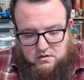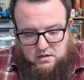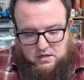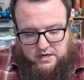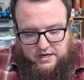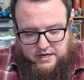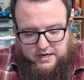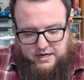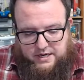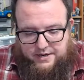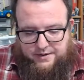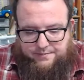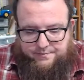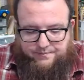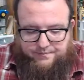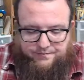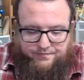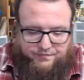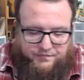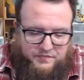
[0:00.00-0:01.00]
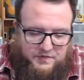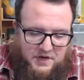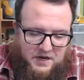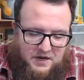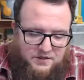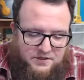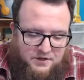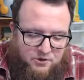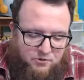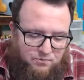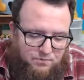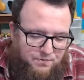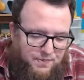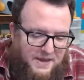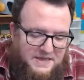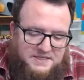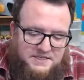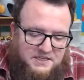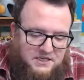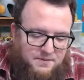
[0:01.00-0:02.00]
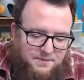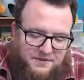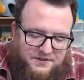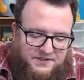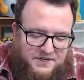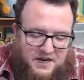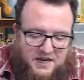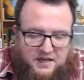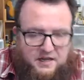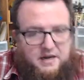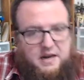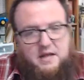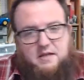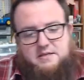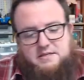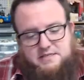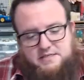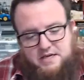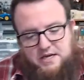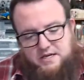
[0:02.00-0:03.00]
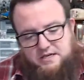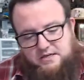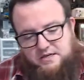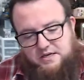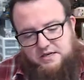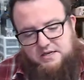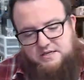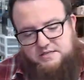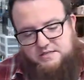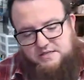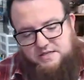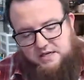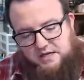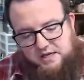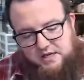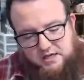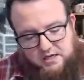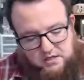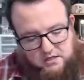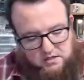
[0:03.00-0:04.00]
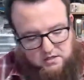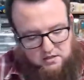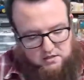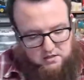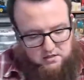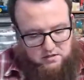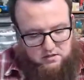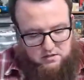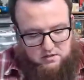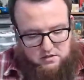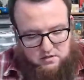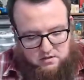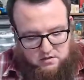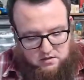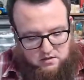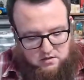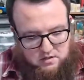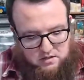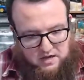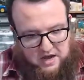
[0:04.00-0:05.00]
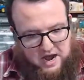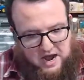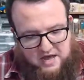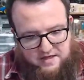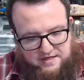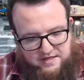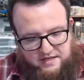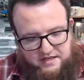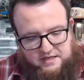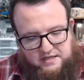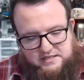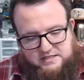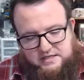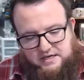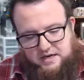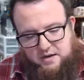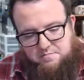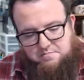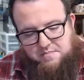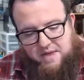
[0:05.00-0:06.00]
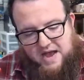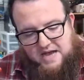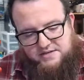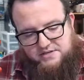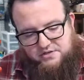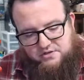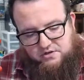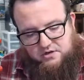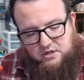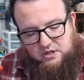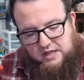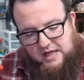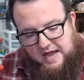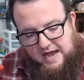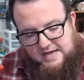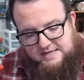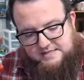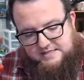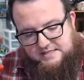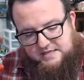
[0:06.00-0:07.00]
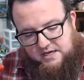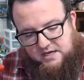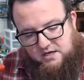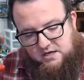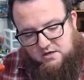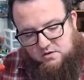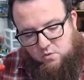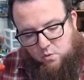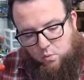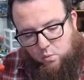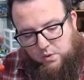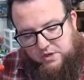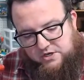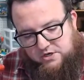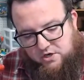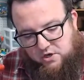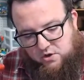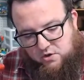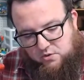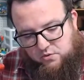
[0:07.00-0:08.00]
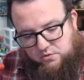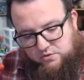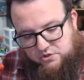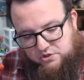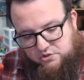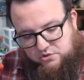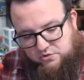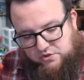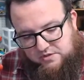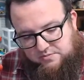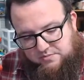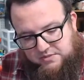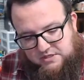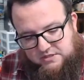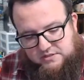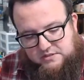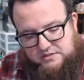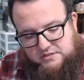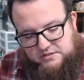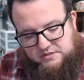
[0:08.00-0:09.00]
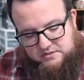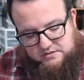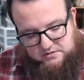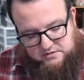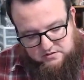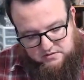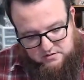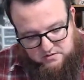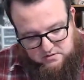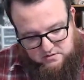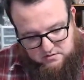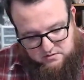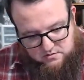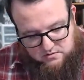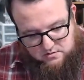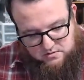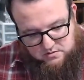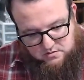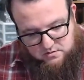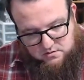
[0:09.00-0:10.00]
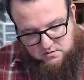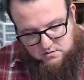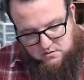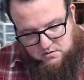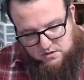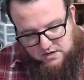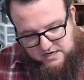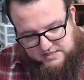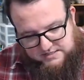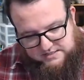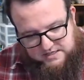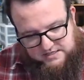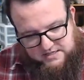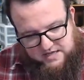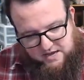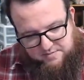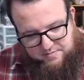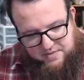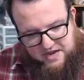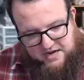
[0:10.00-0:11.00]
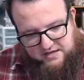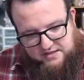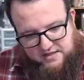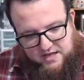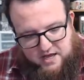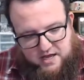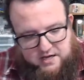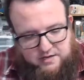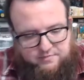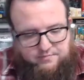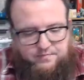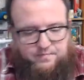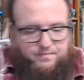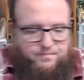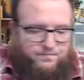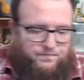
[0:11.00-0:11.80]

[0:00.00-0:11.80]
The best thing about the Diagon Alley set is I think it's like a master class in window treatments. I said that back then.